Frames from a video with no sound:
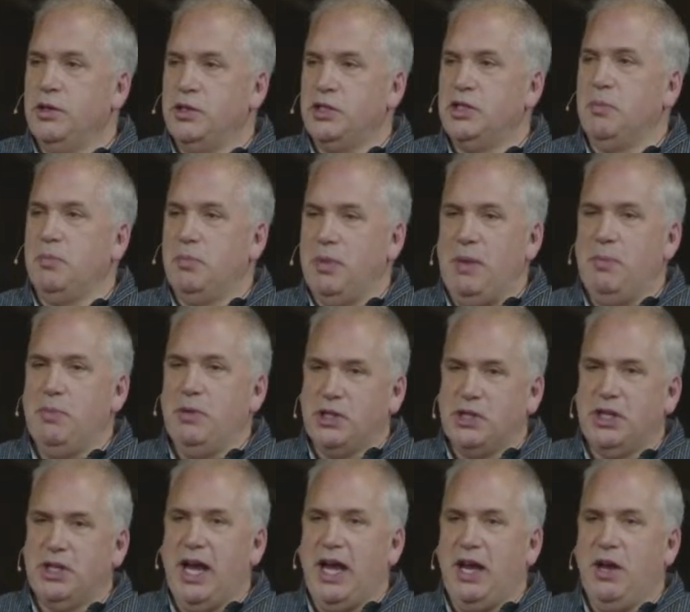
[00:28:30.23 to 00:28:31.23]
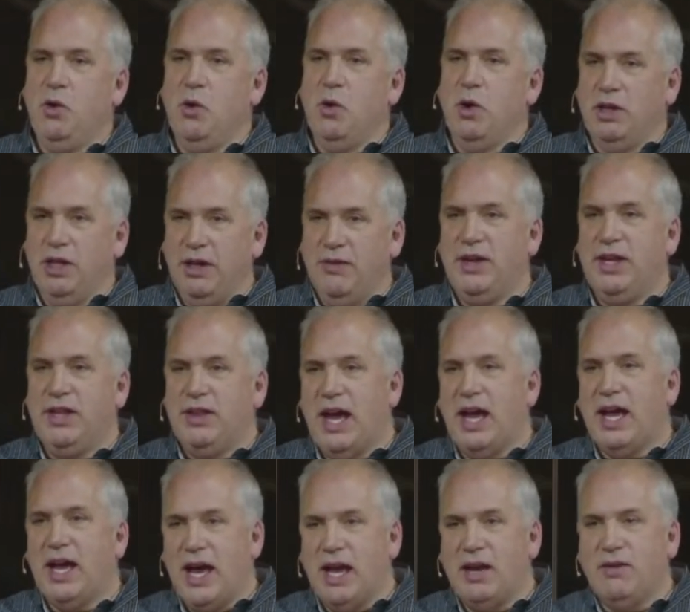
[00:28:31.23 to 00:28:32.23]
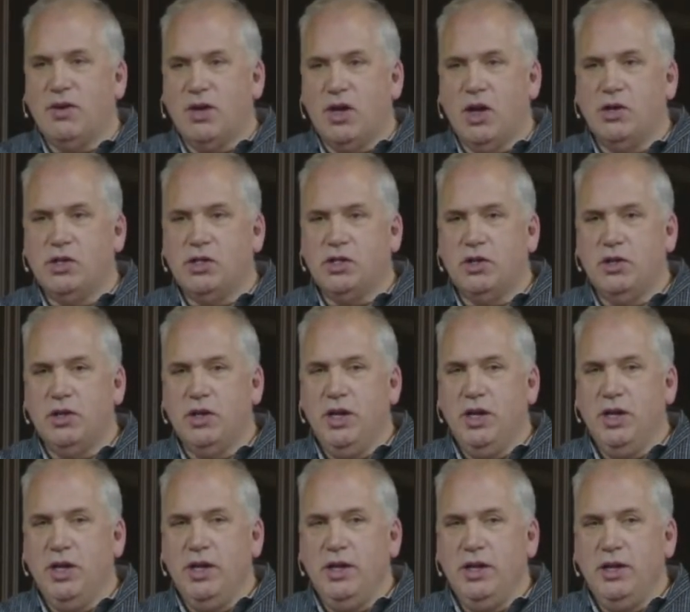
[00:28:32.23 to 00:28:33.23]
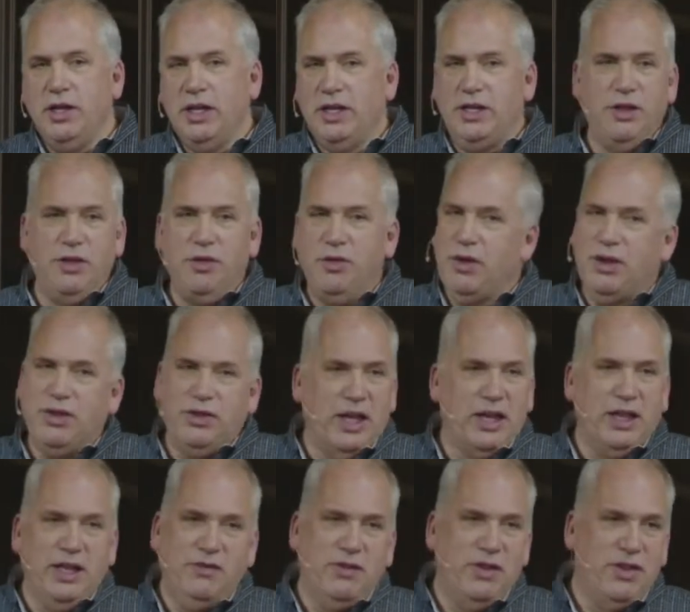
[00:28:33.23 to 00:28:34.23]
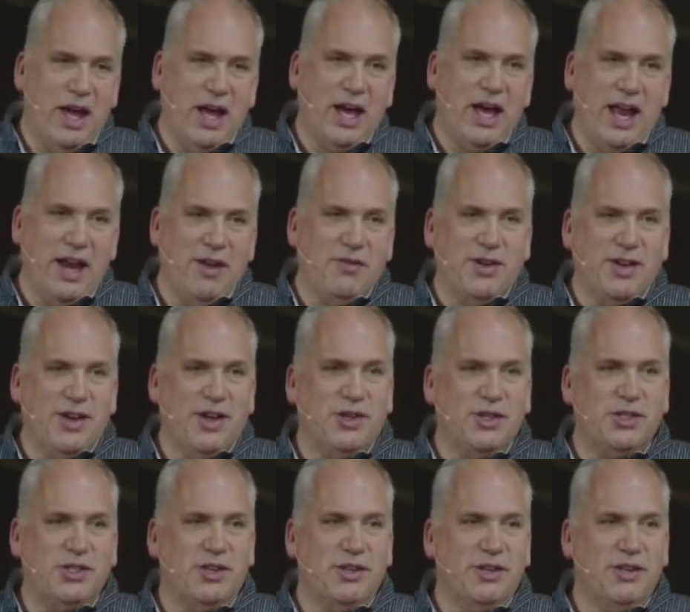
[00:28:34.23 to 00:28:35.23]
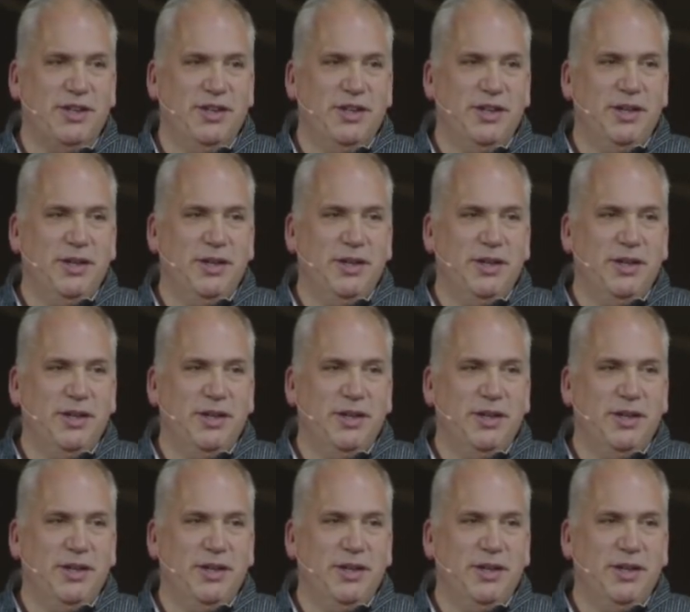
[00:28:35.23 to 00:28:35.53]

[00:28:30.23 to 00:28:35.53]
There's some people today who are living in that kind of a culture that didn't think they lived in that kind of a culture.